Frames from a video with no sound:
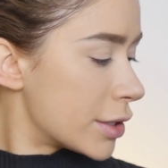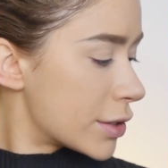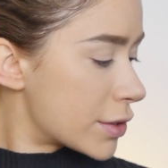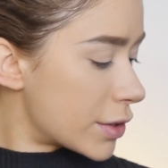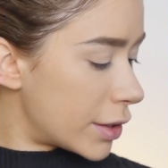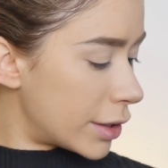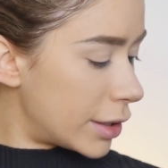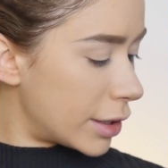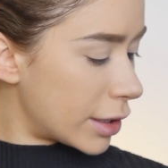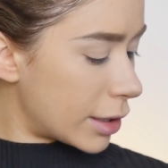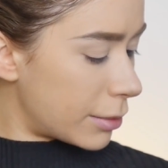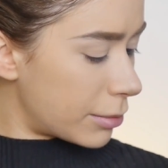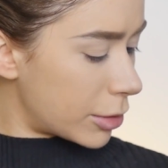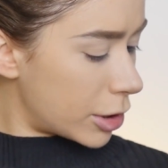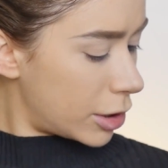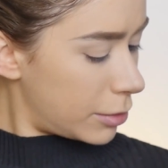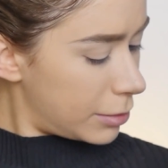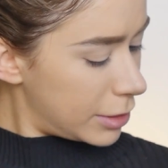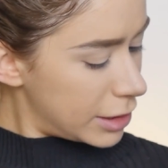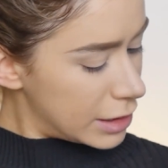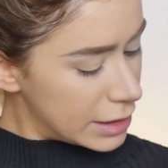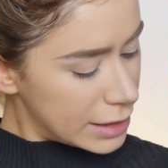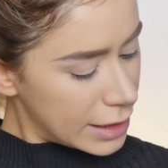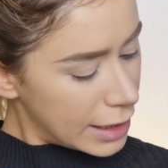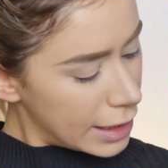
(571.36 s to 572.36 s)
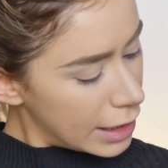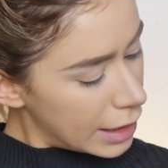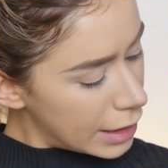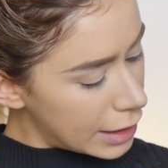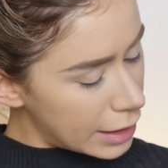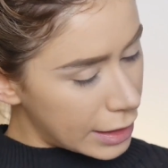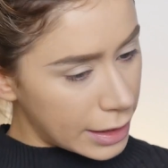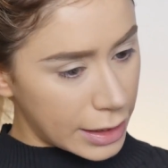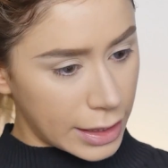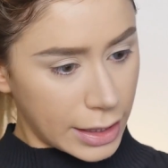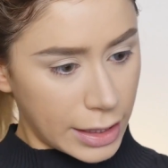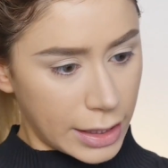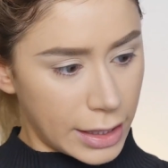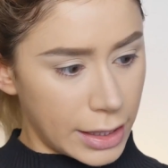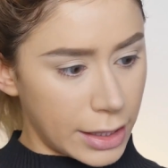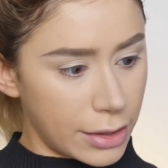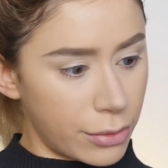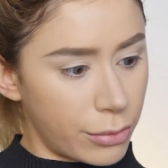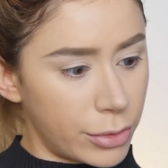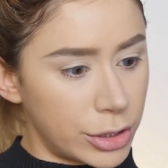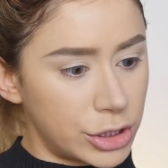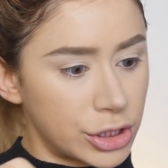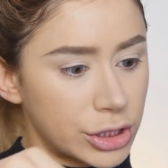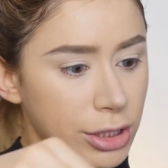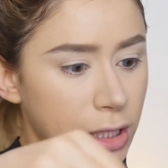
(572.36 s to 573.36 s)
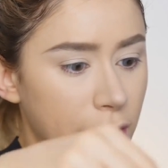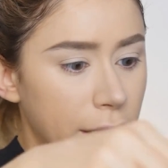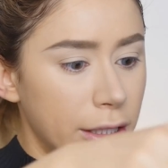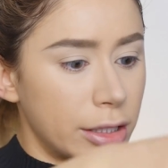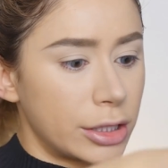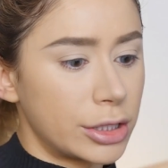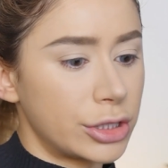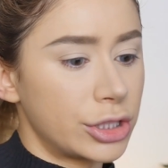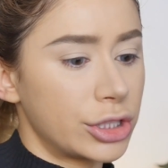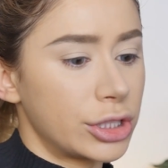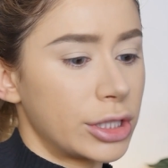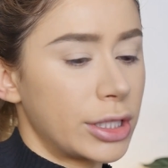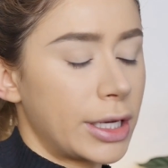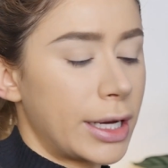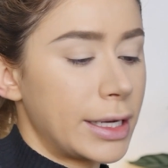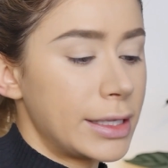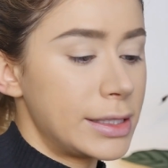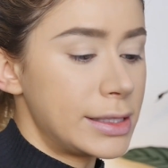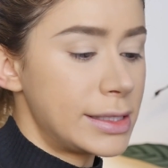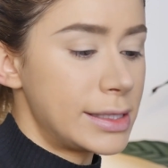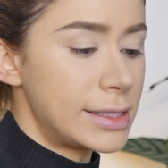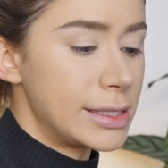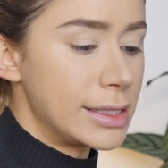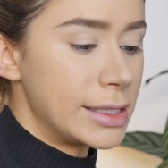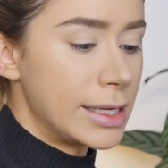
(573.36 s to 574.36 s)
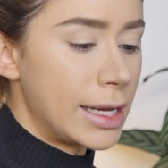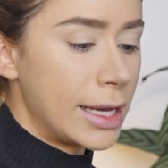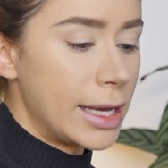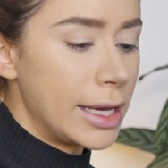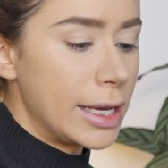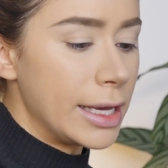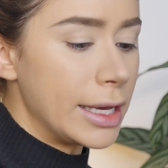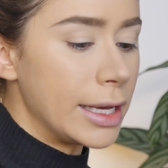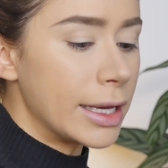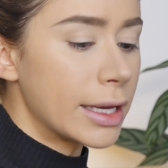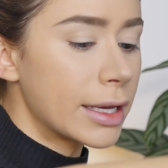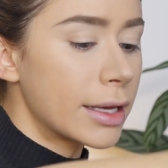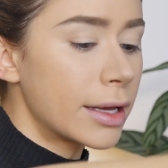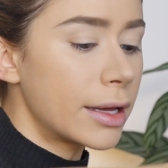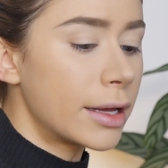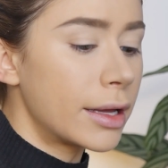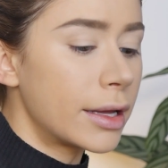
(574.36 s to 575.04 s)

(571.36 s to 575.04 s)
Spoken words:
So I think I'm going to be taking, which color should I take?